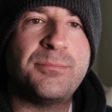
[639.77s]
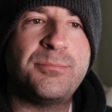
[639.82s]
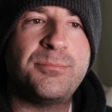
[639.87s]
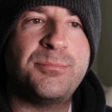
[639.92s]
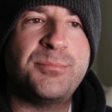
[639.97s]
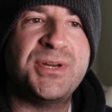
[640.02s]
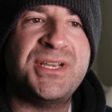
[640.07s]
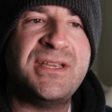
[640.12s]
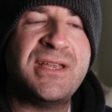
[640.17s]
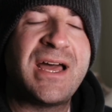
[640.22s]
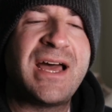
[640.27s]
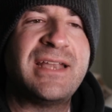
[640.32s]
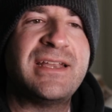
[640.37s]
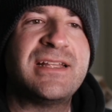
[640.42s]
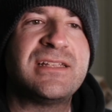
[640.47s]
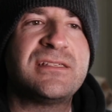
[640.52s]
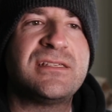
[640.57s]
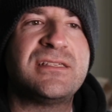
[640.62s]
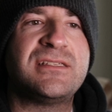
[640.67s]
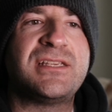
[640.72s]
but not
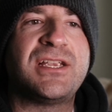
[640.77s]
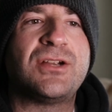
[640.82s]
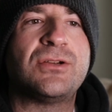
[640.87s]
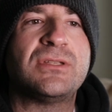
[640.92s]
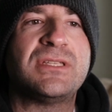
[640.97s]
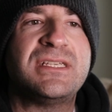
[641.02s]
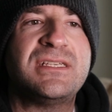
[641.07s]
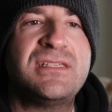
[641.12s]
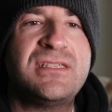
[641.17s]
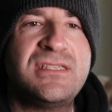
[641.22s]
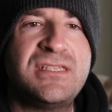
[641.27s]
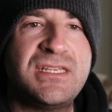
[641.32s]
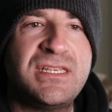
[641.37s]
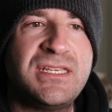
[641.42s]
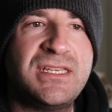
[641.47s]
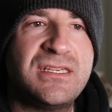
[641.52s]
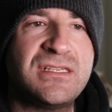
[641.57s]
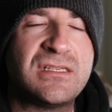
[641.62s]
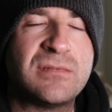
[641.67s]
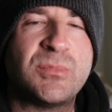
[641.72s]
necessarily
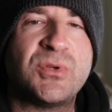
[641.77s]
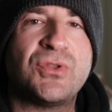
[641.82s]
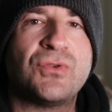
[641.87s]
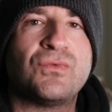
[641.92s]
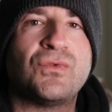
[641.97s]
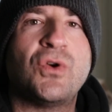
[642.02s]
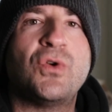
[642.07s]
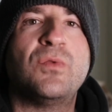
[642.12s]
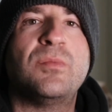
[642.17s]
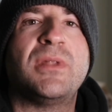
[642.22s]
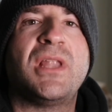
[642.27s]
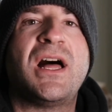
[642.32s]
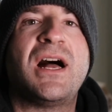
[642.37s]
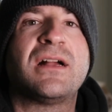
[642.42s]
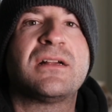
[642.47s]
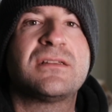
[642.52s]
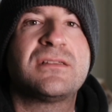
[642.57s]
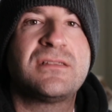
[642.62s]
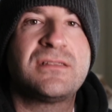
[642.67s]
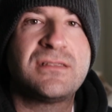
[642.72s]
see some of the
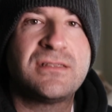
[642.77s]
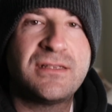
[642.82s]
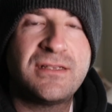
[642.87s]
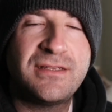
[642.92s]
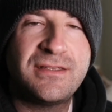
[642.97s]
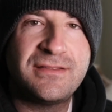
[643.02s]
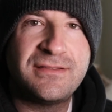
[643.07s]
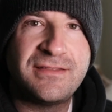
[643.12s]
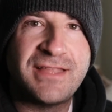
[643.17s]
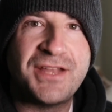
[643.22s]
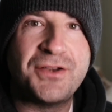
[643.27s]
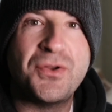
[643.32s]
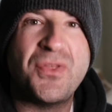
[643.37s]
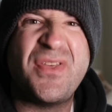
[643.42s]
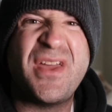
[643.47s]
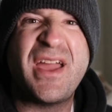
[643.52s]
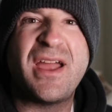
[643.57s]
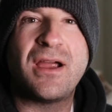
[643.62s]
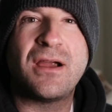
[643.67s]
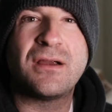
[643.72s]
roadblocks that are
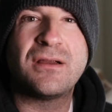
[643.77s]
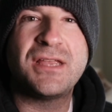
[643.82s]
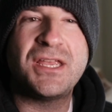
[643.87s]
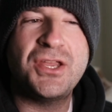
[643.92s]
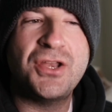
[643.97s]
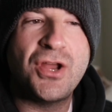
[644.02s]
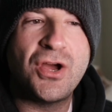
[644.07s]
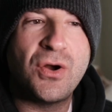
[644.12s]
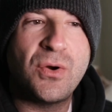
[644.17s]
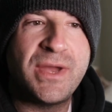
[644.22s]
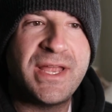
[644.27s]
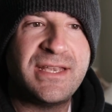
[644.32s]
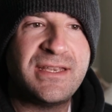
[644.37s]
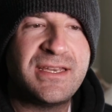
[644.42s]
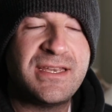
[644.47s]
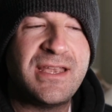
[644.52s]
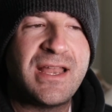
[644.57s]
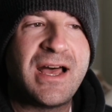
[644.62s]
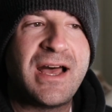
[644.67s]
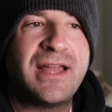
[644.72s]
there, and to
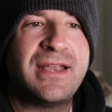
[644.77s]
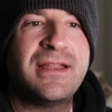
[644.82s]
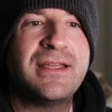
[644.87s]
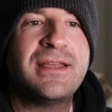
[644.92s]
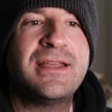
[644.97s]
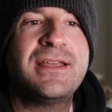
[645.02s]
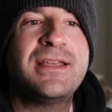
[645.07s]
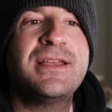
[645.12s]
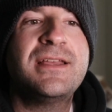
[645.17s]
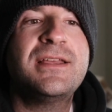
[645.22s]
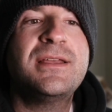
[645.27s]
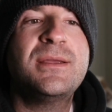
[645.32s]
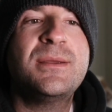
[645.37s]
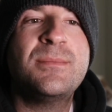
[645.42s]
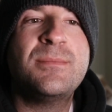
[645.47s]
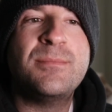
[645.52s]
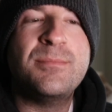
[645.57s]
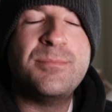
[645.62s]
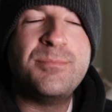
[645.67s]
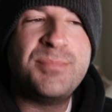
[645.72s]
not
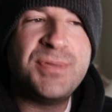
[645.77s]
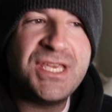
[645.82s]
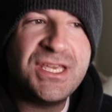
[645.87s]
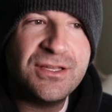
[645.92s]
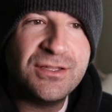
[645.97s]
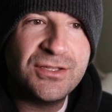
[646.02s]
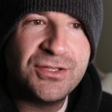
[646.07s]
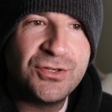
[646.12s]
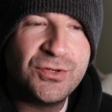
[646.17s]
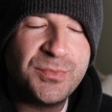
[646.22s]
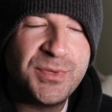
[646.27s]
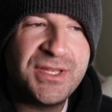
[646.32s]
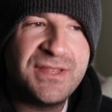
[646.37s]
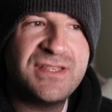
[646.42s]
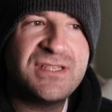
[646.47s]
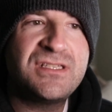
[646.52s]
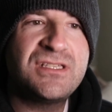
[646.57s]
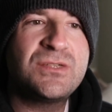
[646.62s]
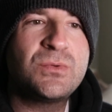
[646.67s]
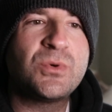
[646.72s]
be a little bit,
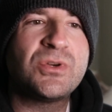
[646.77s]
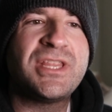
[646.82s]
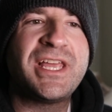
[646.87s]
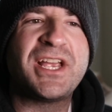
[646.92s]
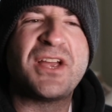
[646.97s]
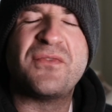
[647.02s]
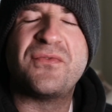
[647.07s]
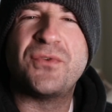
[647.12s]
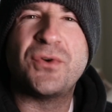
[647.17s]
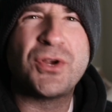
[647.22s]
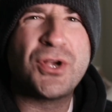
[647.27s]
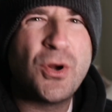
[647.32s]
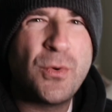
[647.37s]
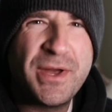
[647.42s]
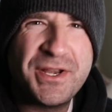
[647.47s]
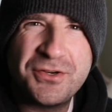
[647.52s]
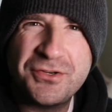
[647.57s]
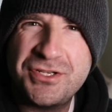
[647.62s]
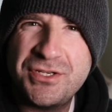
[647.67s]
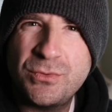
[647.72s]
this is where like a Virgo
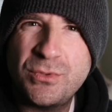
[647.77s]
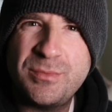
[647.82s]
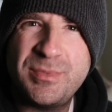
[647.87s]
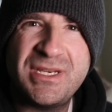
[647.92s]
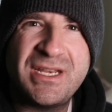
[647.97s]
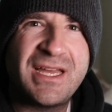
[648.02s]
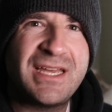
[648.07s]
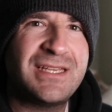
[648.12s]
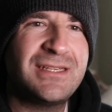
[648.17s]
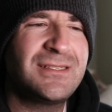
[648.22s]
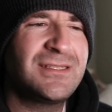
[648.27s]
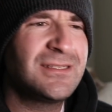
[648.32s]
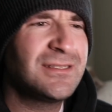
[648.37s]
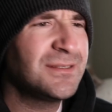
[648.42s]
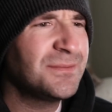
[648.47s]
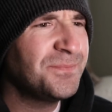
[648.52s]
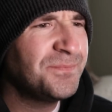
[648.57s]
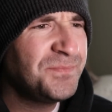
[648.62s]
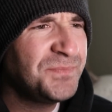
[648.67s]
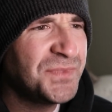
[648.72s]
energy would be nice.
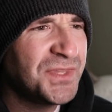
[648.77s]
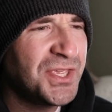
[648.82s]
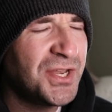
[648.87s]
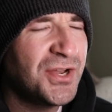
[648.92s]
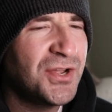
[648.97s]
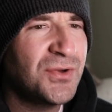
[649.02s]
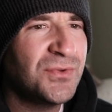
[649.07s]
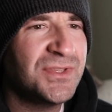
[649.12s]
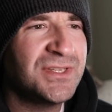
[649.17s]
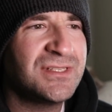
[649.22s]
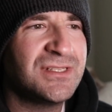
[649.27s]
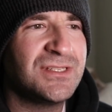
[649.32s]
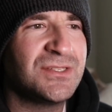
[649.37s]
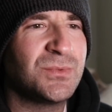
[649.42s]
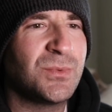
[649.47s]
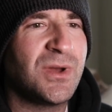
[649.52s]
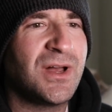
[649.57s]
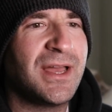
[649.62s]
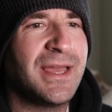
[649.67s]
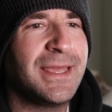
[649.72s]
This is
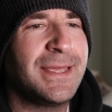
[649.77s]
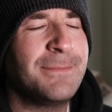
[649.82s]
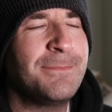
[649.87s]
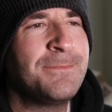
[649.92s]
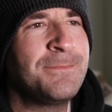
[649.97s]
why,